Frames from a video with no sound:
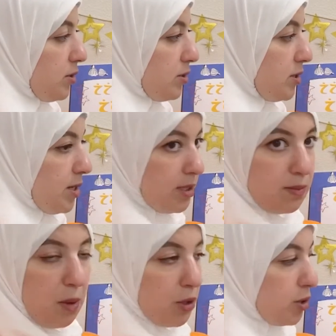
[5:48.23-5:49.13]
in his
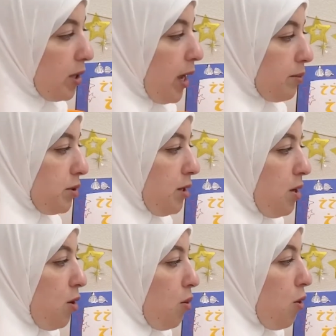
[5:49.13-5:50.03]
mother's lap.
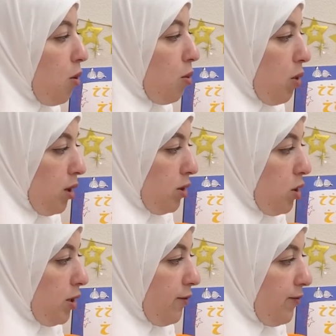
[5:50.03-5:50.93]
"Well,
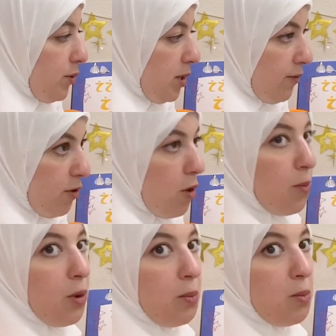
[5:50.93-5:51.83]
if you give
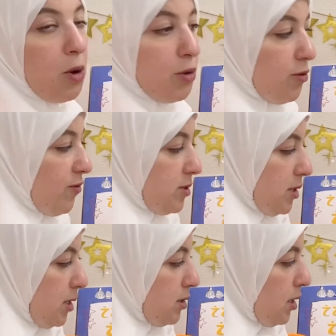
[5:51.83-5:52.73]
both of us
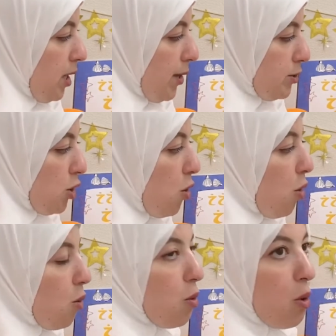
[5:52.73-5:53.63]
kissing hands,
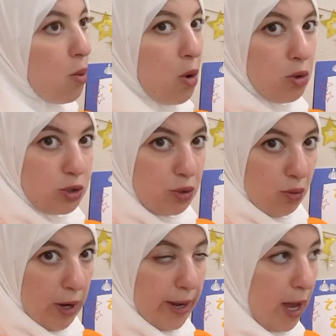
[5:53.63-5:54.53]
won't you
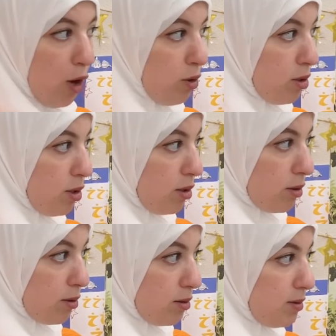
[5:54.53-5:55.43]
run out?"
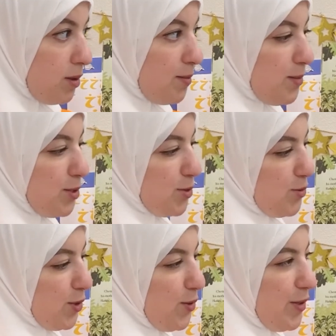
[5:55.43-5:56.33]
Mrs.
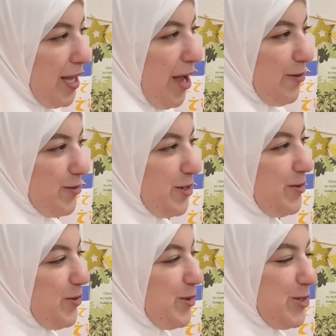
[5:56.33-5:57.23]
Raccoon laughed.
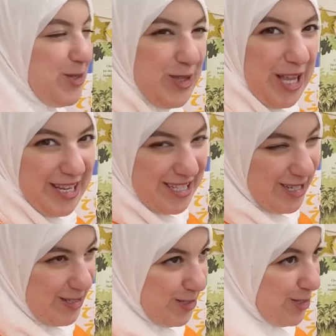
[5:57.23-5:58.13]
"Would you like to
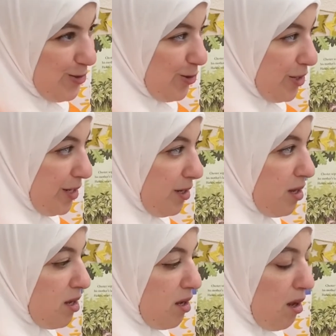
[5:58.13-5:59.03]
hear a story
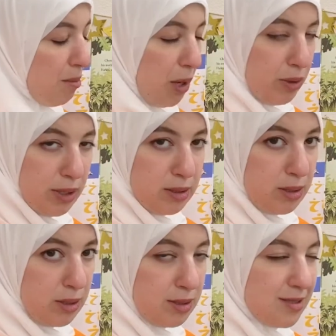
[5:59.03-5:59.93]
about
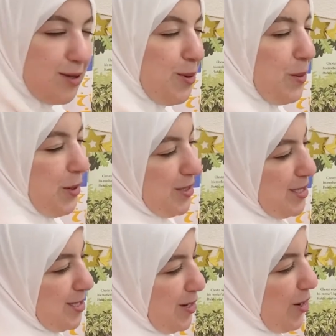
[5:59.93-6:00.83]
kisses? About
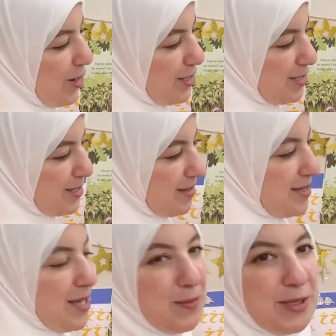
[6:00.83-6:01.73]
stars?"
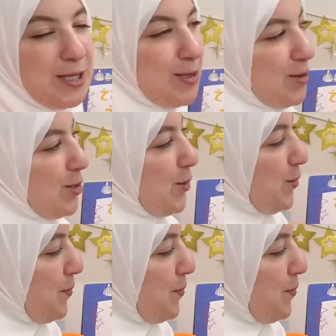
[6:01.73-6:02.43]
said Mrs. Raccoon.